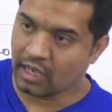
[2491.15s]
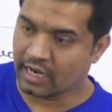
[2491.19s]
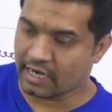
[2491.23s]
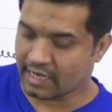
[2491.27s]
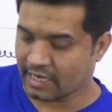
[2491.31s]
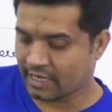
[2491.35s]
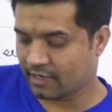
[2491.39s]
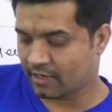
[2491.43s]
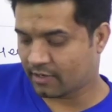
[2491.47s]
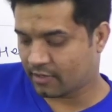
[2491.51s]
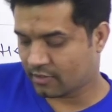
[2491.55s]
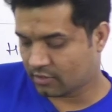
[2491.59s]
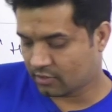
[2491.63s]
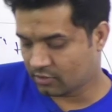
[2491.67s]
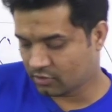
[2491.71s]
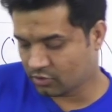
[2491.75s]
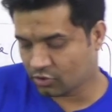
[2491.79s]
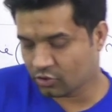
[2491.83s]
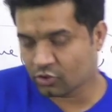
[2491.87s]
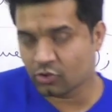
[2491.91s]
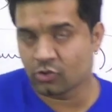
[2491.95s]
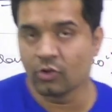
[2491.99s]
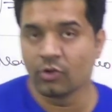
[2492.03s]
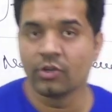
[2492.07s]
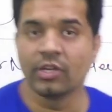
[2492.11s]
Again,
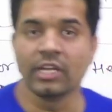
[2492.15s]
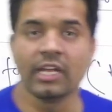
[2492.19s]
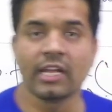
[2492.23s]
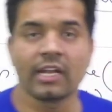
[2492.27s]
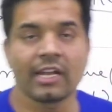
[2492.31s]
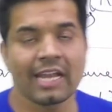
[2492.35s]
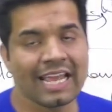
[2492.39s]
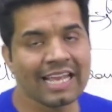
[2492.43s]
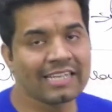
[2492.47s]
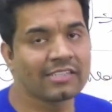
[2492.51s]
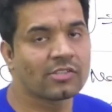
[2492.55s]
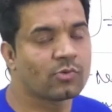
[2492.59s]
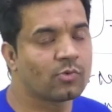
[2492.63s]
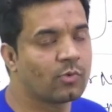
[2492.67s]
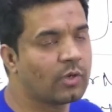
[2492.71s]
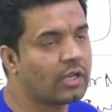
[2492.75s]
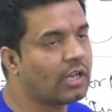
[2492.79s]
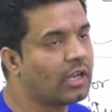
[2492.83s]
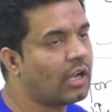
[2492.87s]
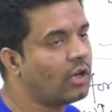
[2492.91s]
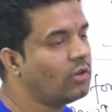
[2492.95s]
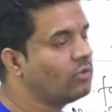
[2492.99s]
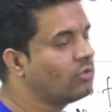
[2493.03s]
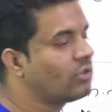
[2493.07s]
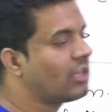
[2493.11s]
so here next
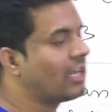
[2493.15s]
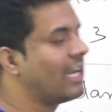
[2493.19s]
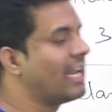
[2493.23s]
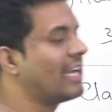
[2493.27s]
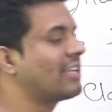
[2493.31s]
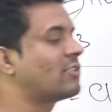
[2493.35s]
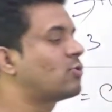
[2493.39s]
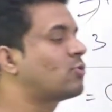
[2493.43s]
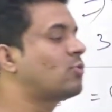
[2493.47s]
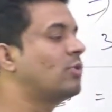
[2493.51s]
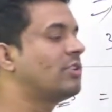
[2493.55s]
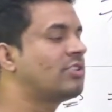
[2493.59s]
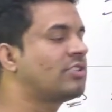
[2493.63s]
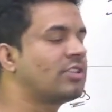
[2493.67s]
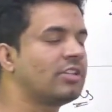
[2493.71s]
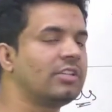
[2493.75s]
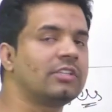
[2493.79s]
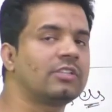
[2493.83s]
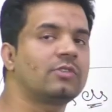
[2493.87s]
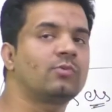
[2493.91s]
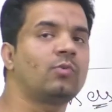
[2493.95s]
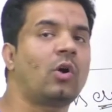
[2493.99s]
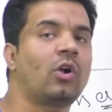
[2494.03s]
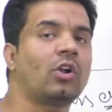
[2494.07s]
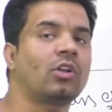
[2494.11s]
one now. The next
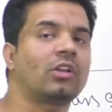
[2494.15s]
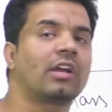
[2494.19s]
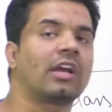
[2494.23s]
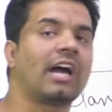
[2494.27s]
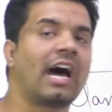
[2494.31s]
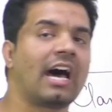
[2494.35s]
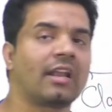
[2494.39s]
question is what?